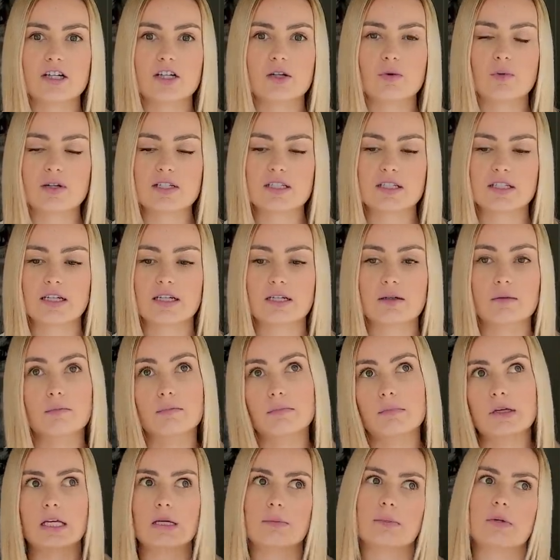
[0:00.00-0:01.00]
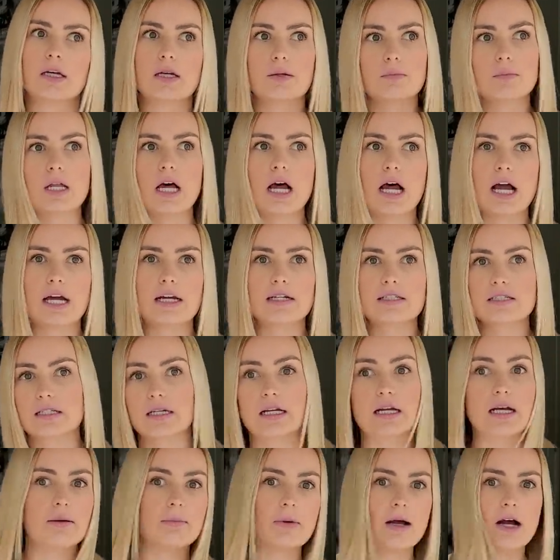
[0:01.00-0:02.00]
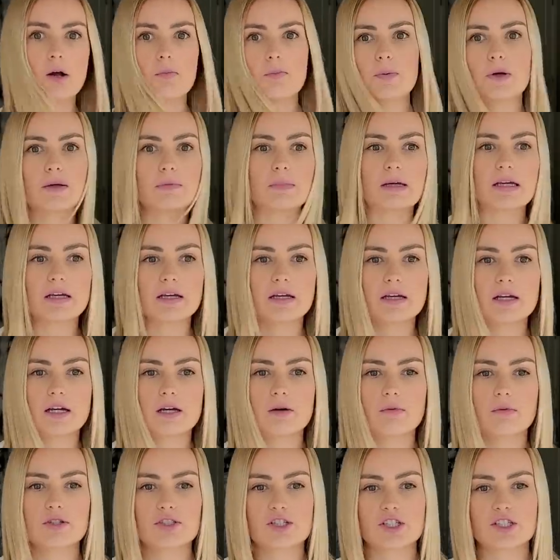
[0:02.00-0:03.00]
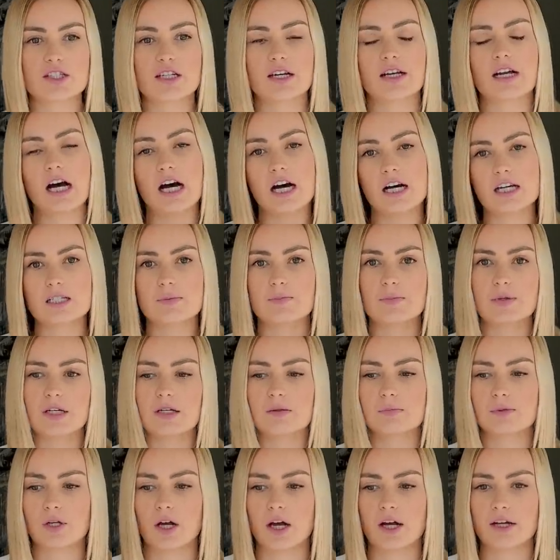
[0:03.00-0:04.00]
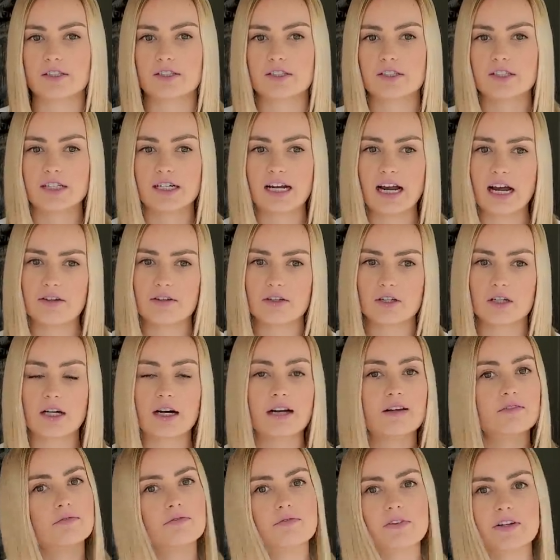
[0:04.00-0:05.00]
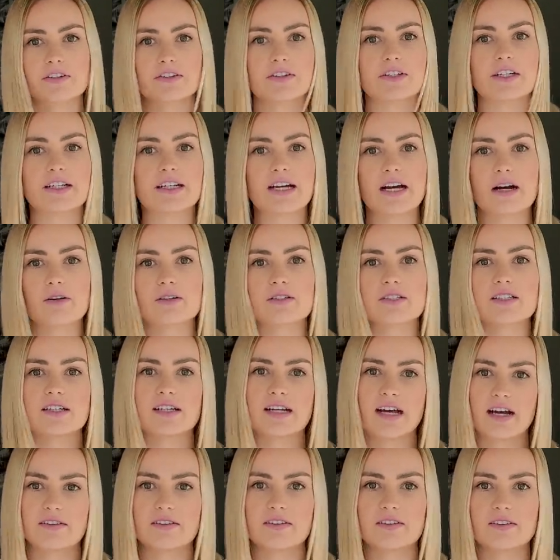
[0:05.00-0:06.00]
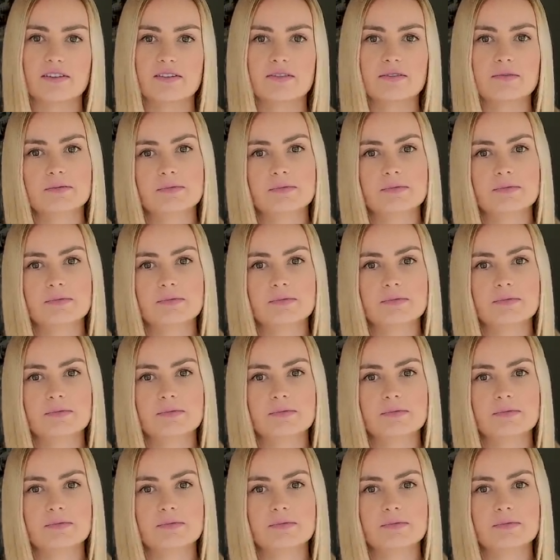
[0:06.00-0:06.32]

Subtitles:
It wasn't like me being blind and him helping me, it was just like us being blind together and figuring it out together.